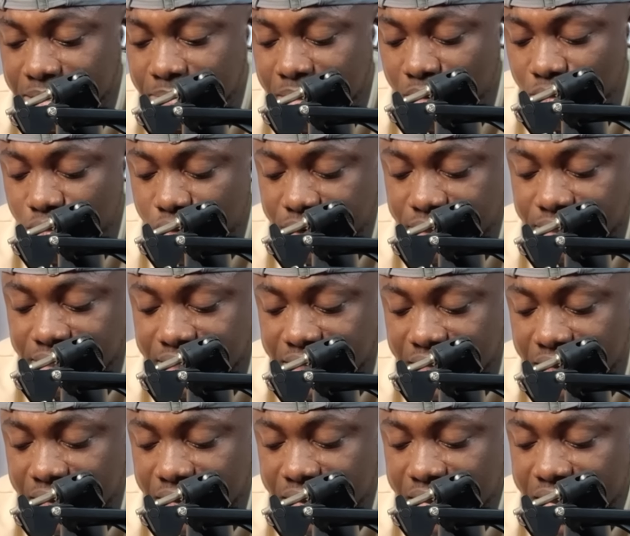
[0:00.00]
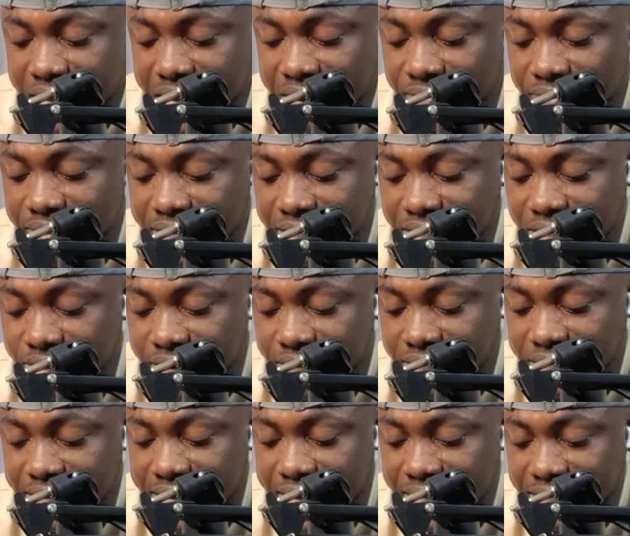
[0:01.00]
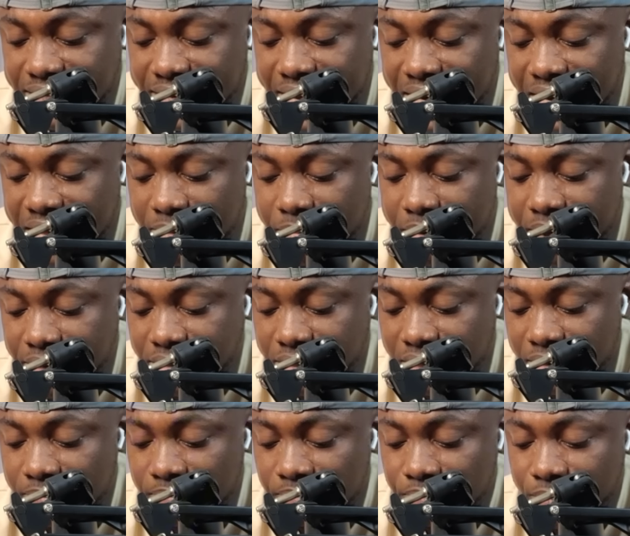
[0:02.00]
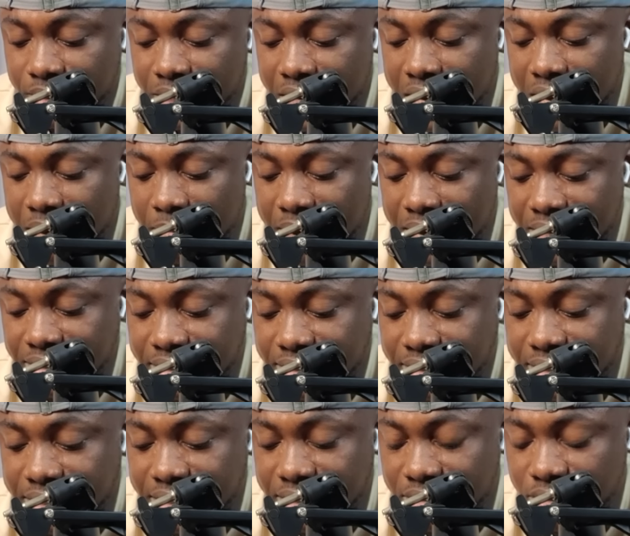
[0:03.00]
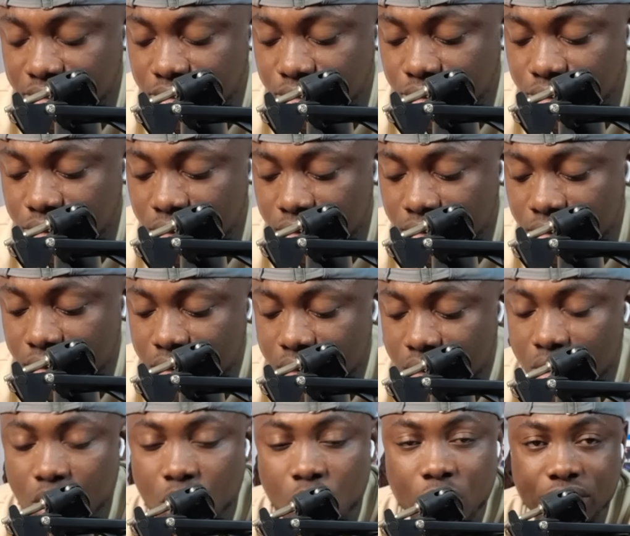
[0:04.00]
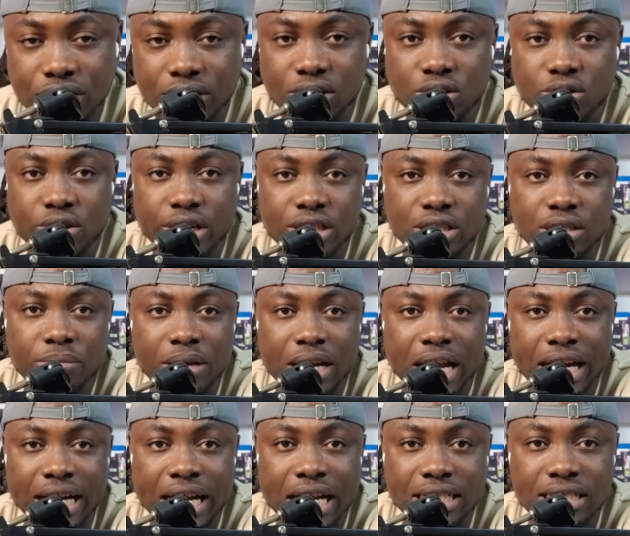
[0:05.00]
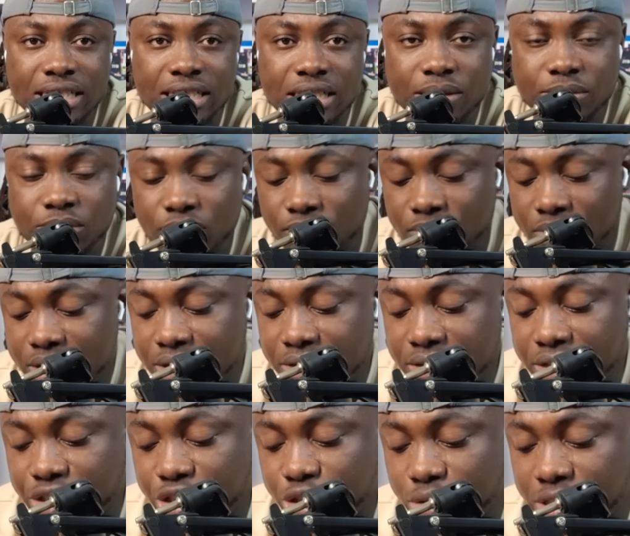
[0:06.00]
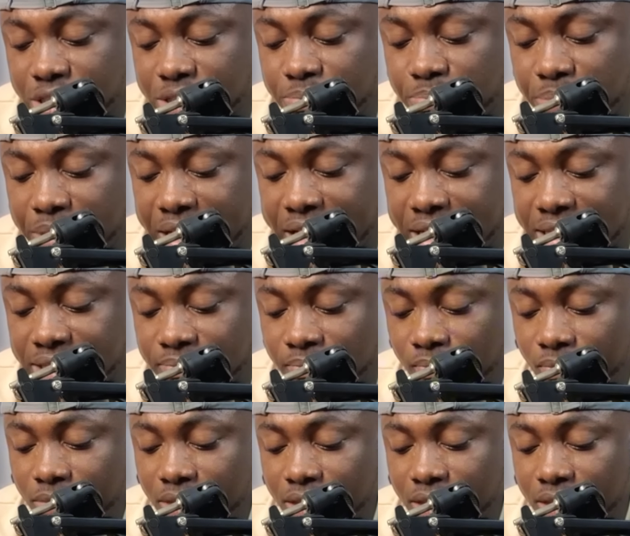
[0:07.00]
But we'll see if this is going to get any better as the season goes on, or is this going to be like that in terms of the Chelsea players